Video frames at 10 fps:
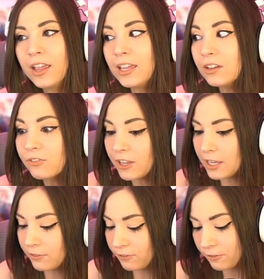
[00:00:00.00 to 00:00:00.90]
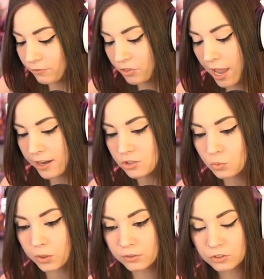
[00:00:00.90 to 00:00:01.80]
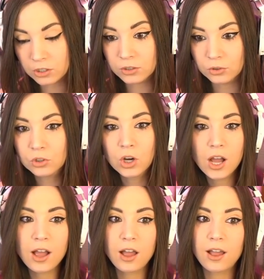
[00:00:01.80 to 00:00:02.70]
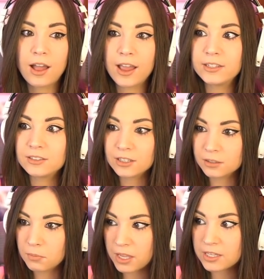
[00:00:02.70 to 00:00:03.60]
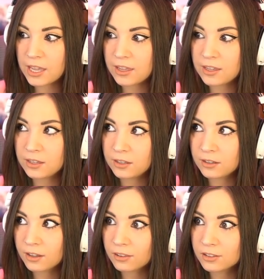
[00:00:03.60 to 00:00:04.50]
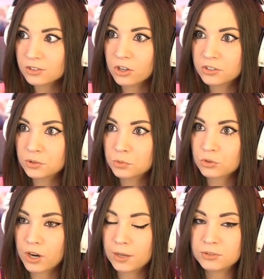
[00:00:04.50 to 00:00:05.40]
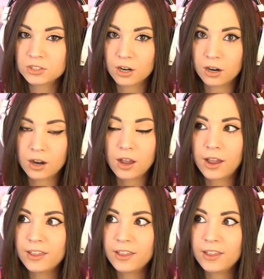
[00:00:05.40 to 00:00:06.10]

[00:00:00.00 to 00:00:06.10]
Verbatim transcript: If that is one of you, I did make a, I think it's called Subscribestar.